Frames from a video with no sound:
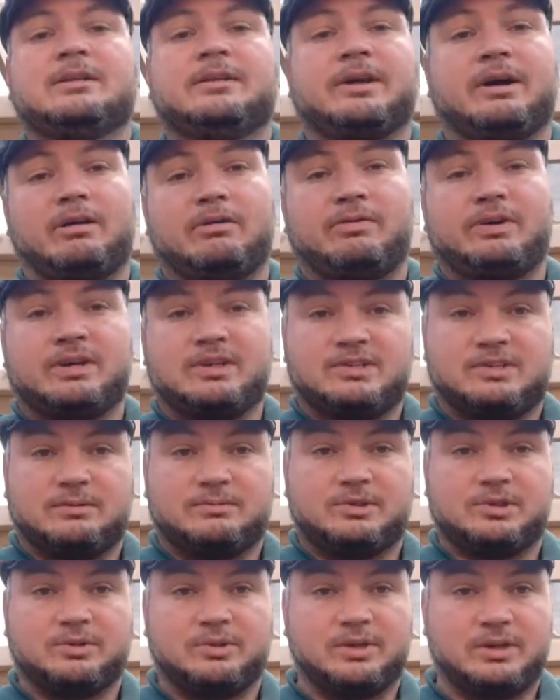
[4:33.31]
The other thing is,
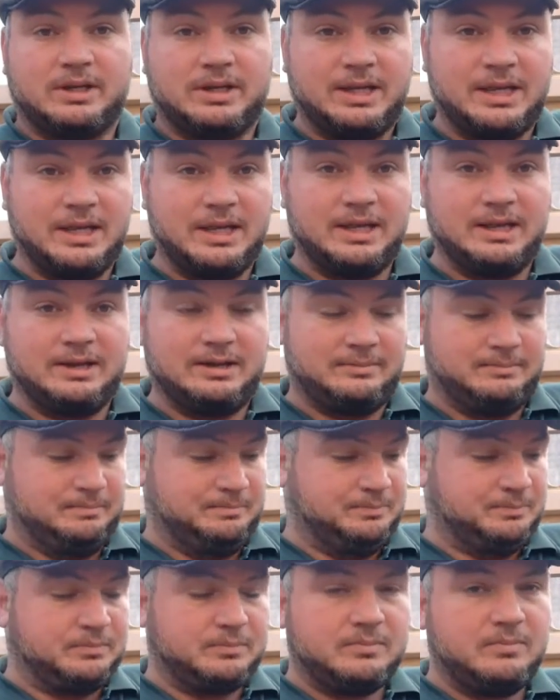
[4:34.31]
I'm sure you can hear
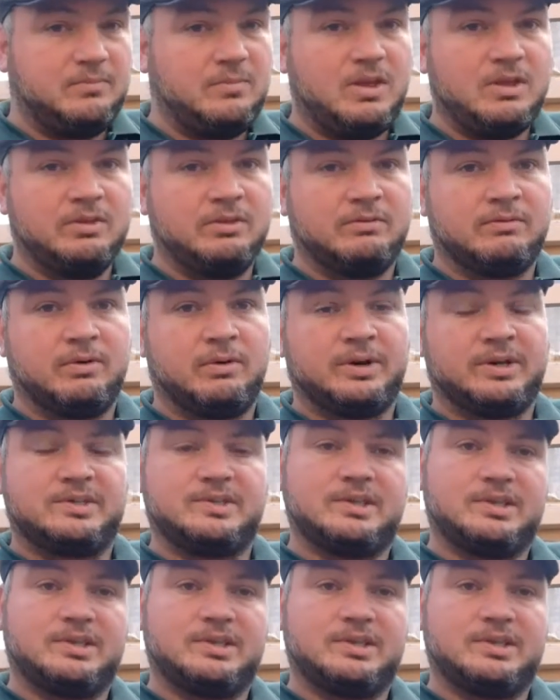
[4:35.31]
the voice.